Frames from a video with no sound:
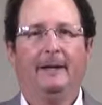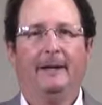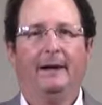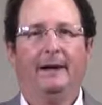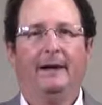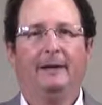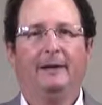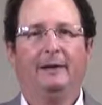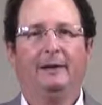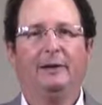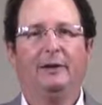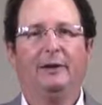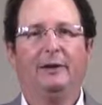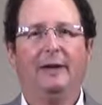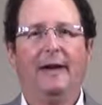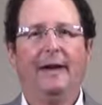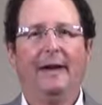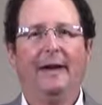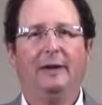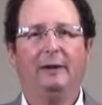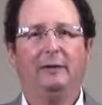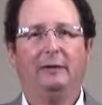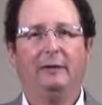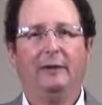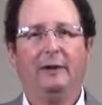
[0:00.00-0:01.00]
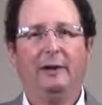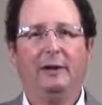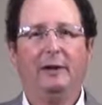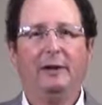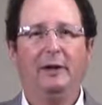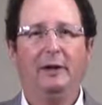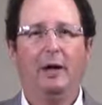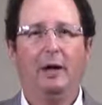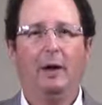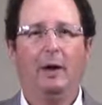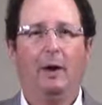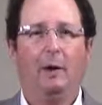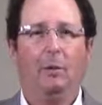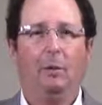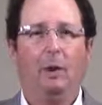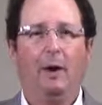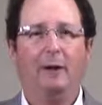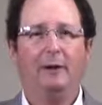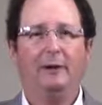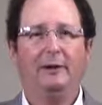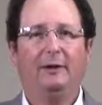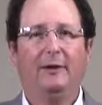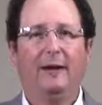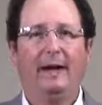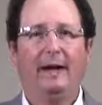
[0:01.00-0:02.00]
And in today's video, I
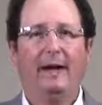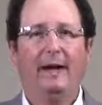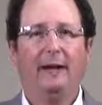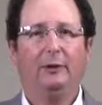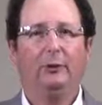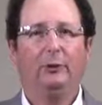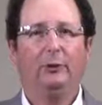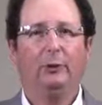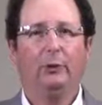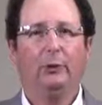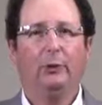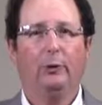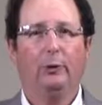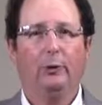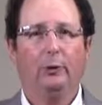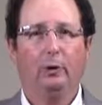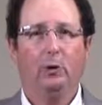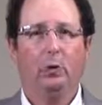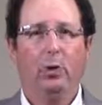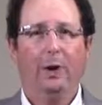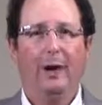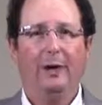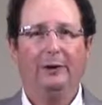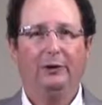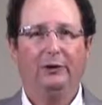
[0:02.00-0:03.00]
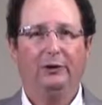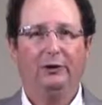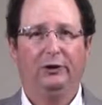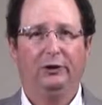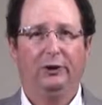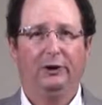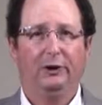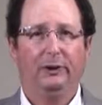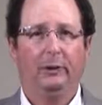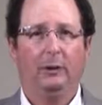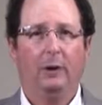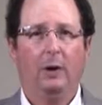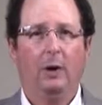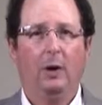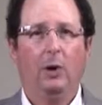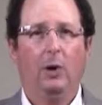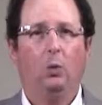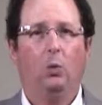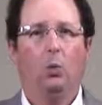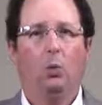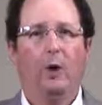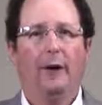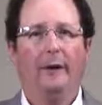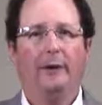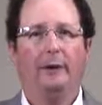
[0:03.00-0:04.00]
wanted to answer the question
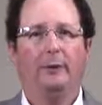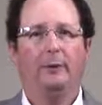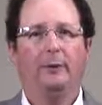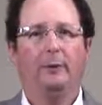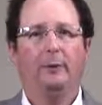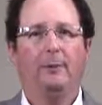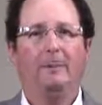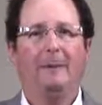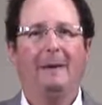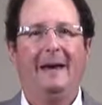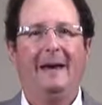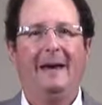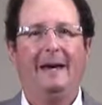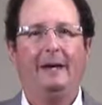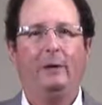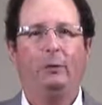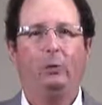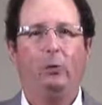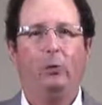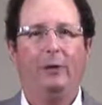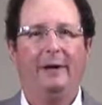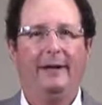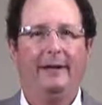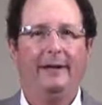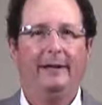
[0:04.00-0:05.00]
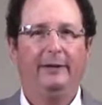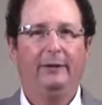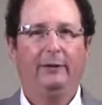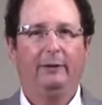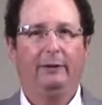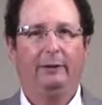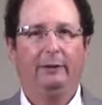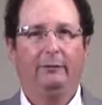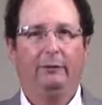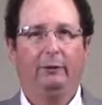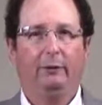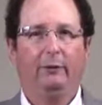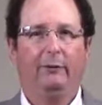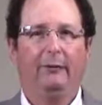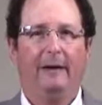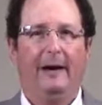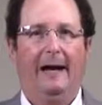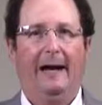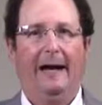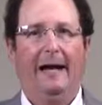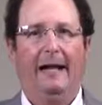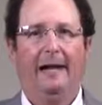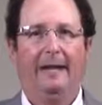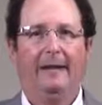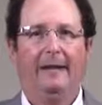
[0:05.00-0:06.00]
what is the main reason for
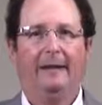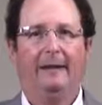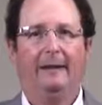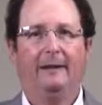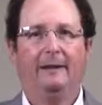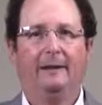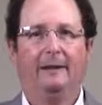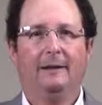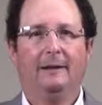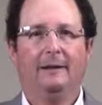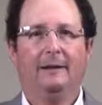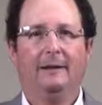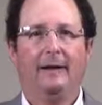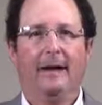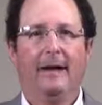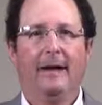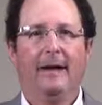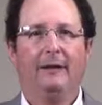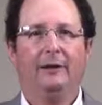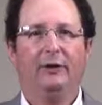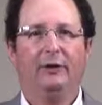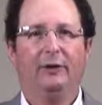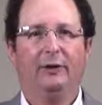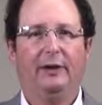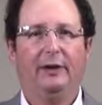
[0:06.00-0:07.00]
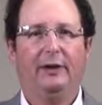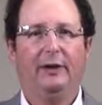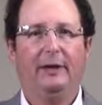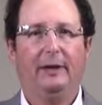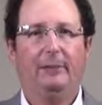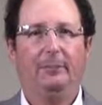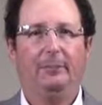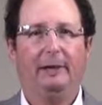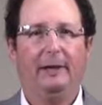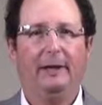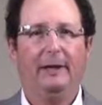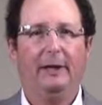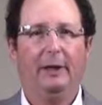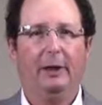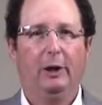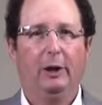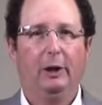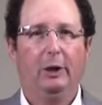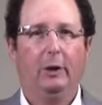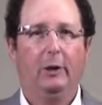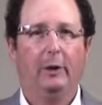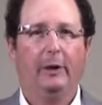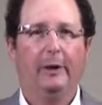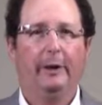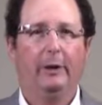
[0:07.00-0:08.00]
filing a CDP
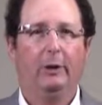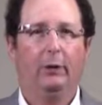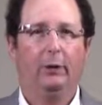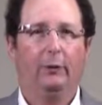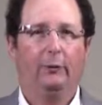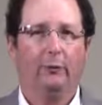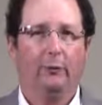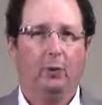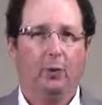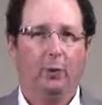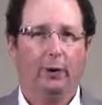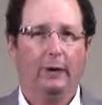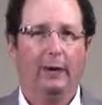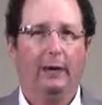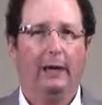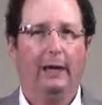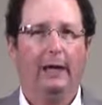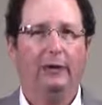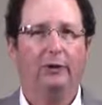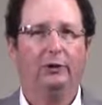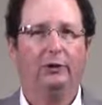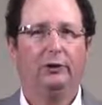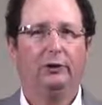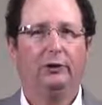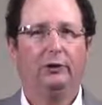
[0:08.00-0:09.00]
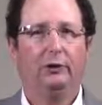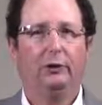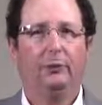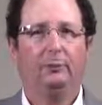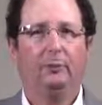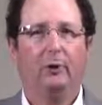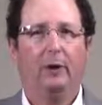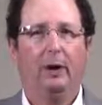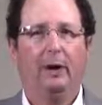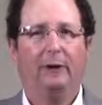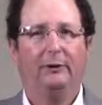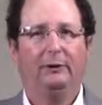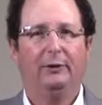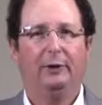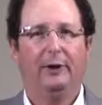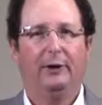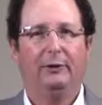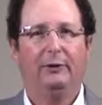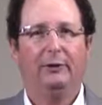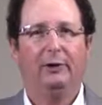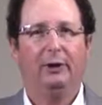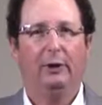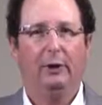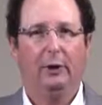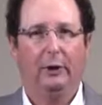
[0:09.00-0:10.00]
hearing or for a collection due
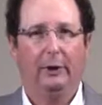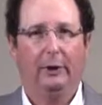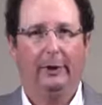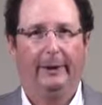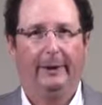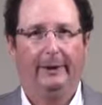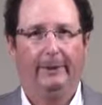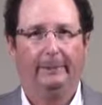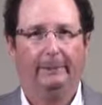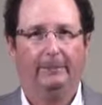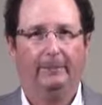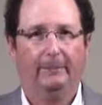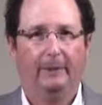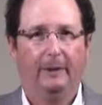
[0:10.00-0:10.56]
process hearing?